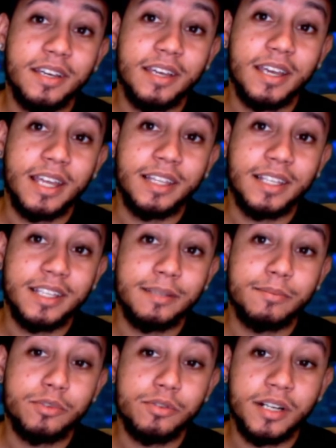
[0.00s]
and let
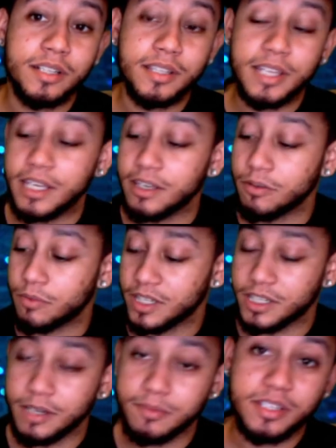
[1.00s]
them do their thing when
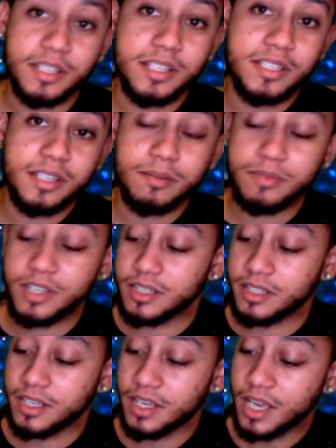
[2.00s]
it comes to this subject.